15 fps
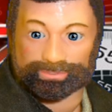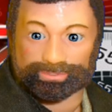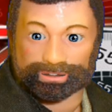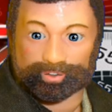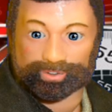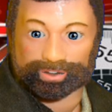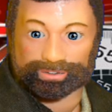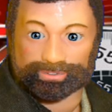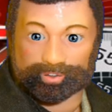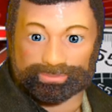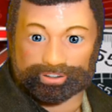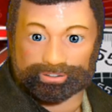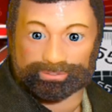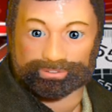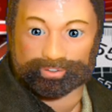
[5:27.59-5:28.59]
So check with
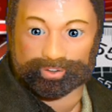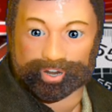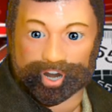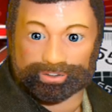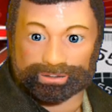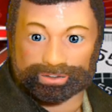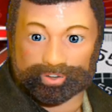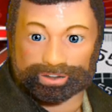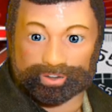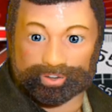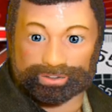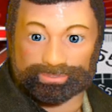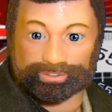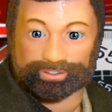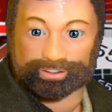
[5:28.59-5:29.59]
your personal
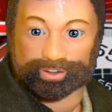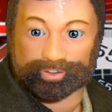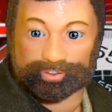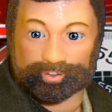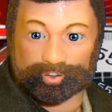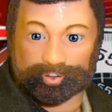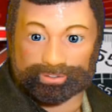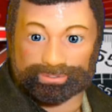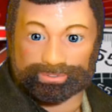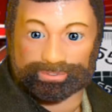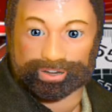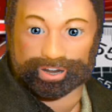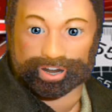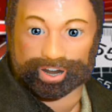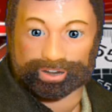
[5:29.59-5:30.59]
physician to be sure that
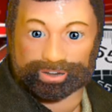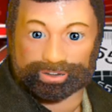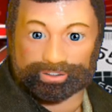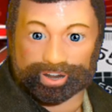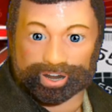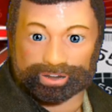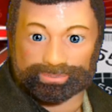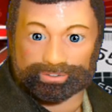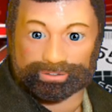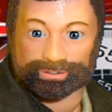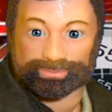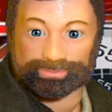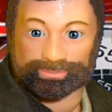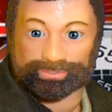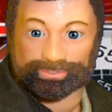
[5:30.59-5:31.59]
what I've told
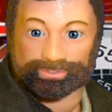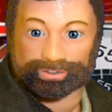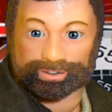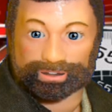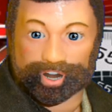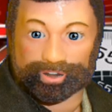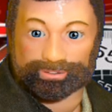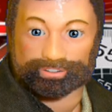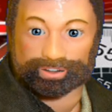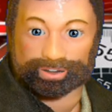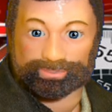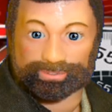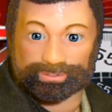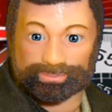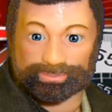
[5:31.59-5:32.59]
you is
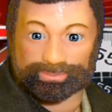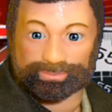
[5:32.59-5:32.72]
okay.